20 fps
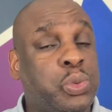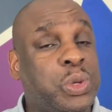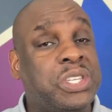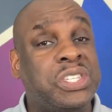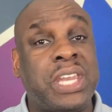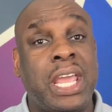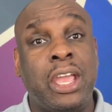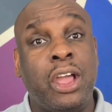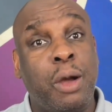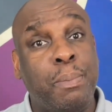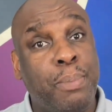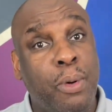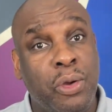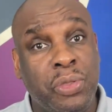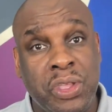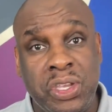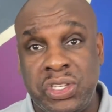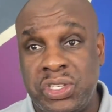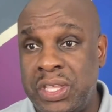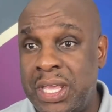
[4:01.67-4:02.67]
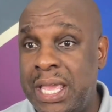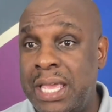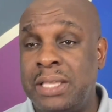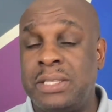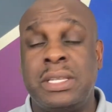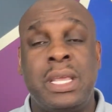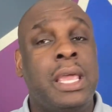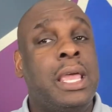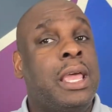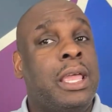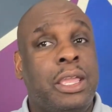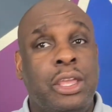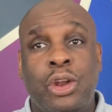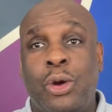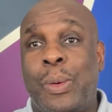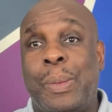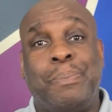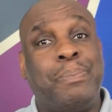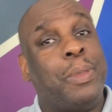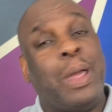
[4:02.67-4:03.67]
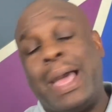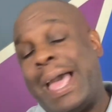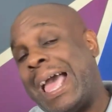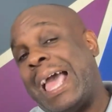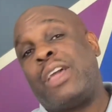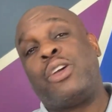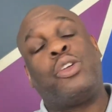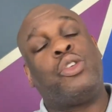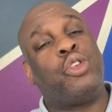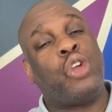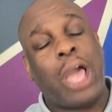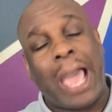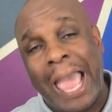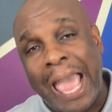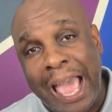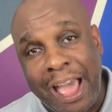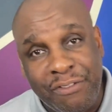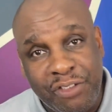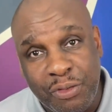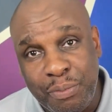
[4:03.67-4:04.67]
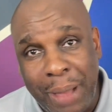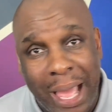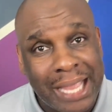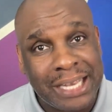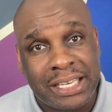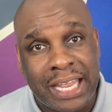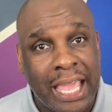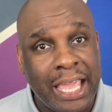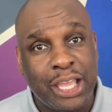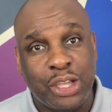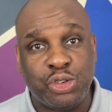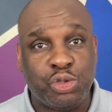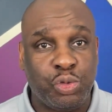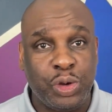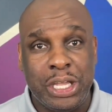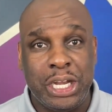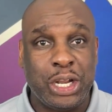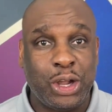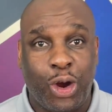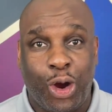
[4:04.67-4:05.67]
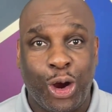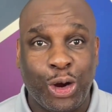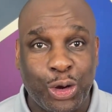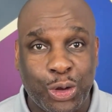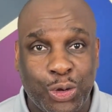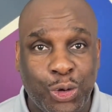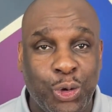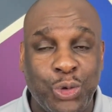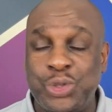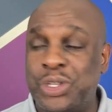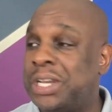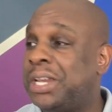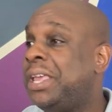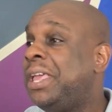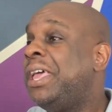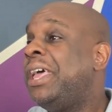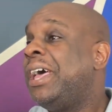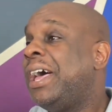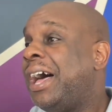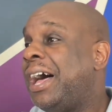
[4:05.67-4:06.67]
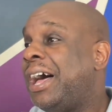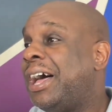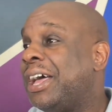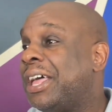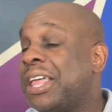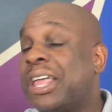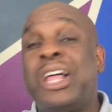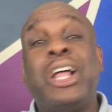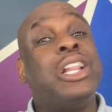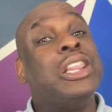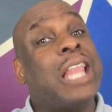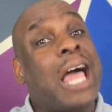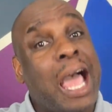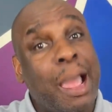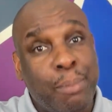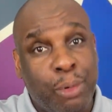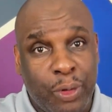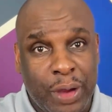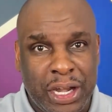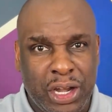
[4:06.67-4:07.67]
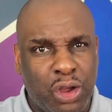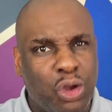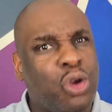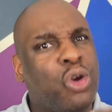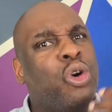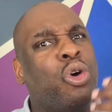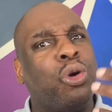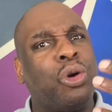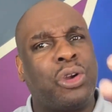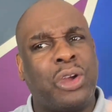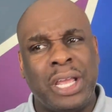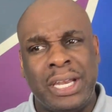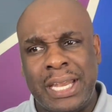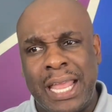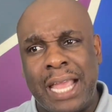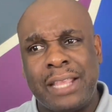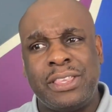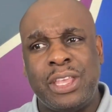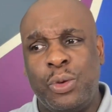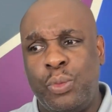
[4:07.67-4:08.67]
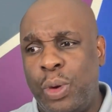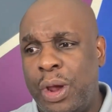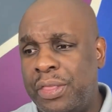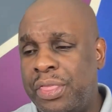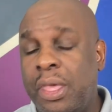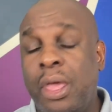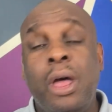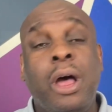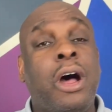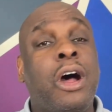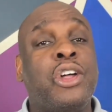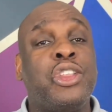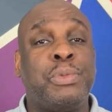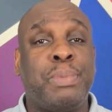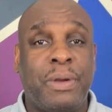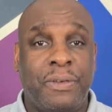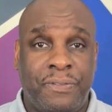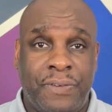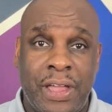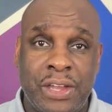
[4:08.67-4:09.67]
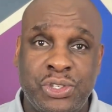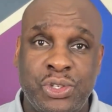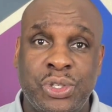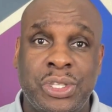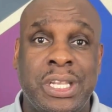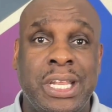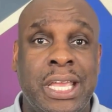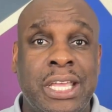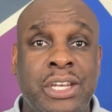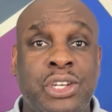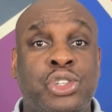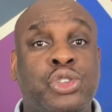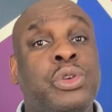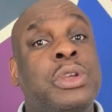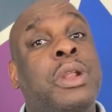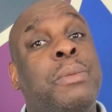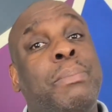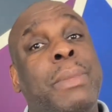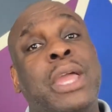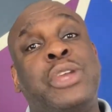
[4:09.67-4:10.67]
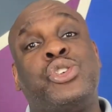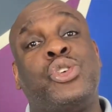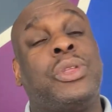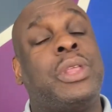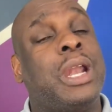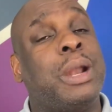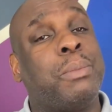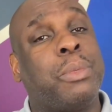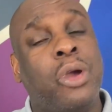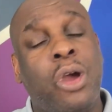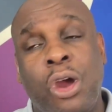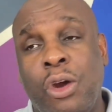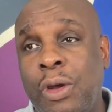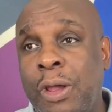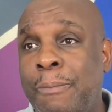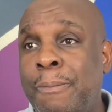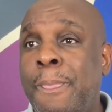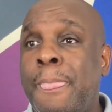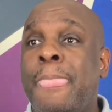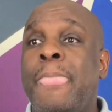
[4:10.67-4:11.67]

We stay up on these things. Half of my day is reading articles and collaborating or connecting with other professionals in the industry to make sure that I'm current.